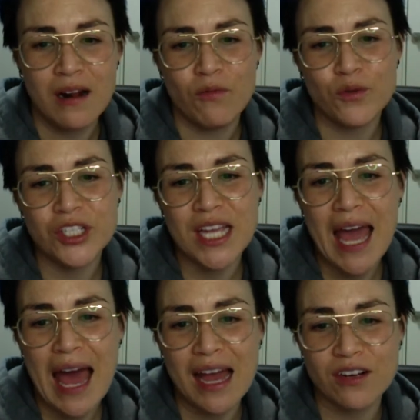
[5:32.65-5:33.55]
when she
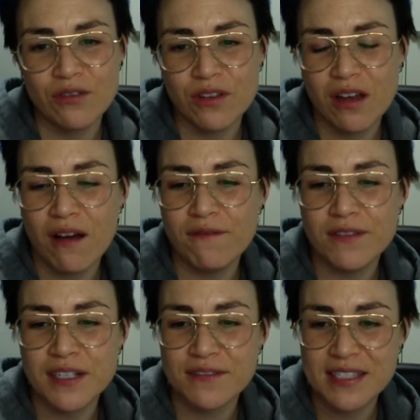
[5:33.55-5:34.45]
had on the
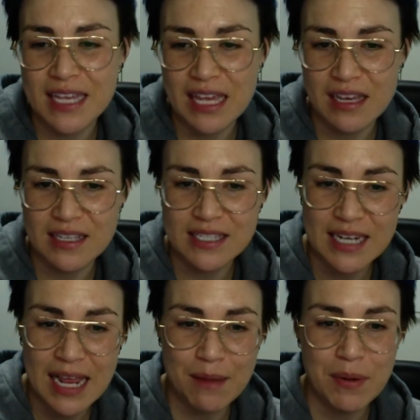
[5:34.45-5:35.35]
comfort of seeing her
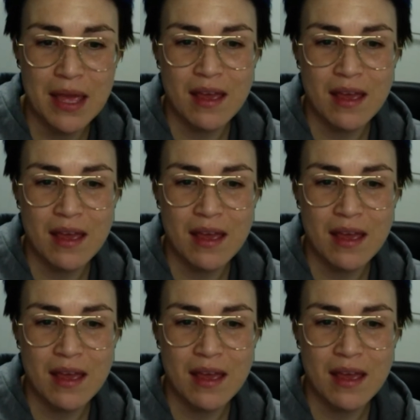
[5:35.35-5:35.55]
sleep,